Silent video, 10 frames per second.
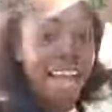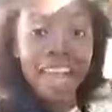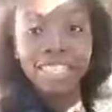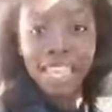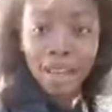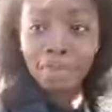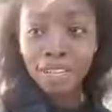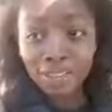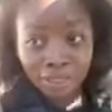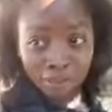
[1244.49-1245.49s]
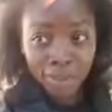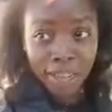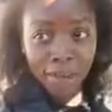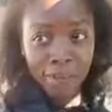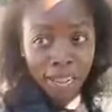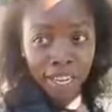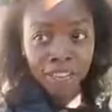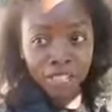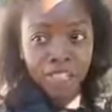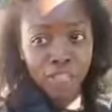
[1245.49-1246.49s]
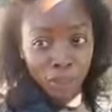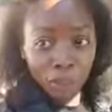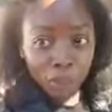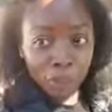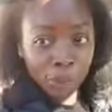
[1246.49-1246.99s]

I just had my Mighty Green soup.